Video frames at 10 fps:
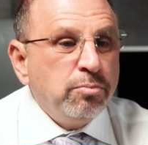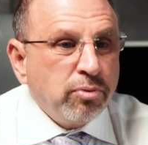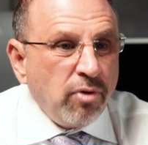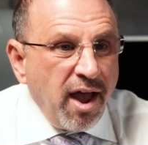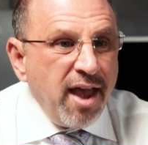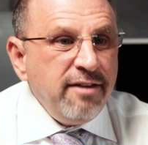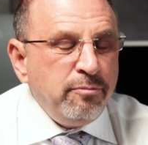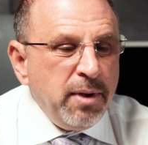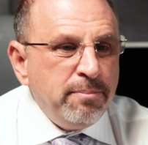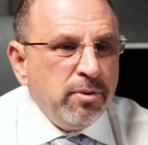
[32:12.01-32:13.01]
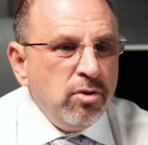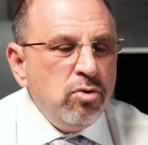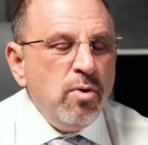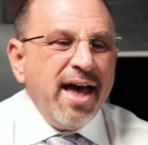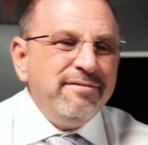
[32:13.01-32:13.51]
deprive people
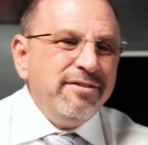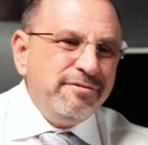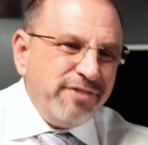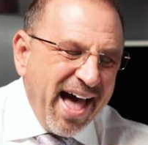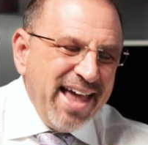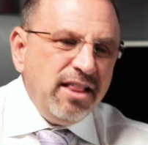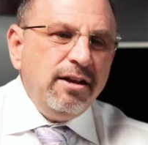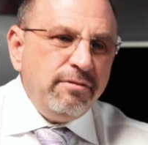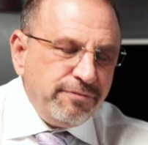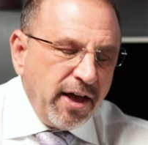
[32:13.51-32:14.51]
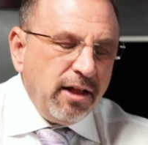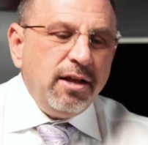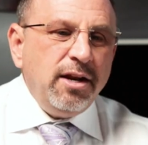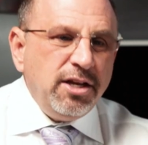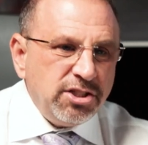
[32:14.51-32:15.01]
who have violent
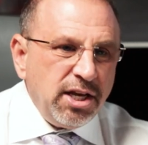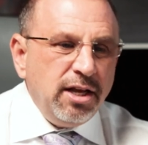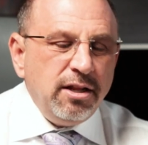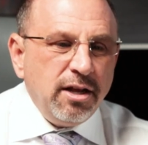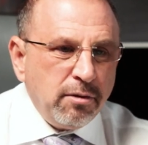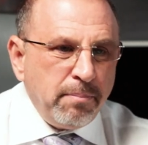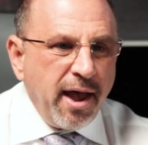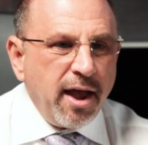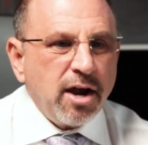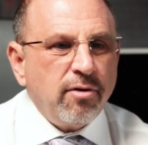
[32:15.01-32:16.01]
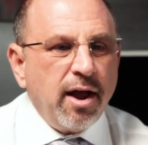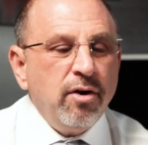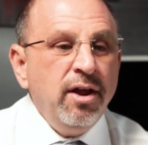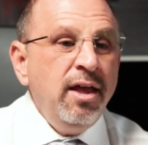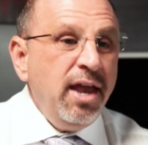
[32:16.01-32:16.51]
felonies in their
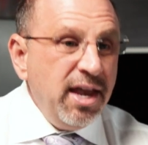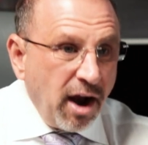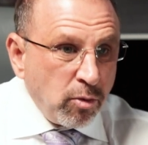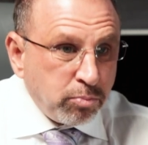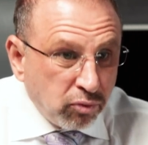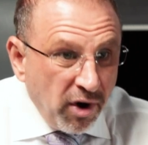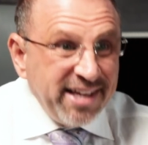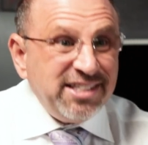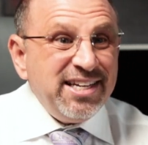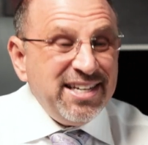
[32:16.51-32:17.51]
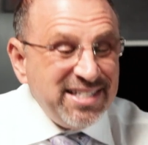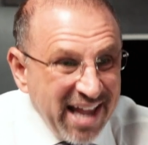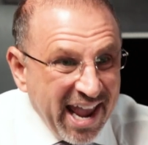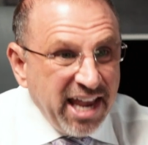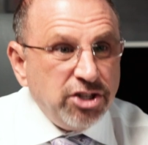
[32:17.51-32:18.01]
background. In our present
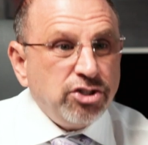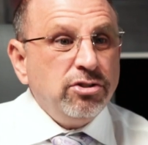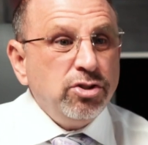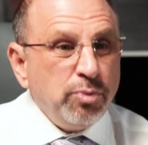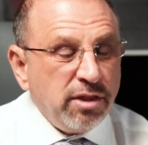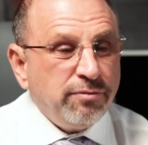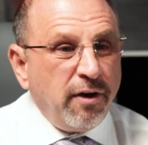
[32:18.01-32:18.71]
dangers with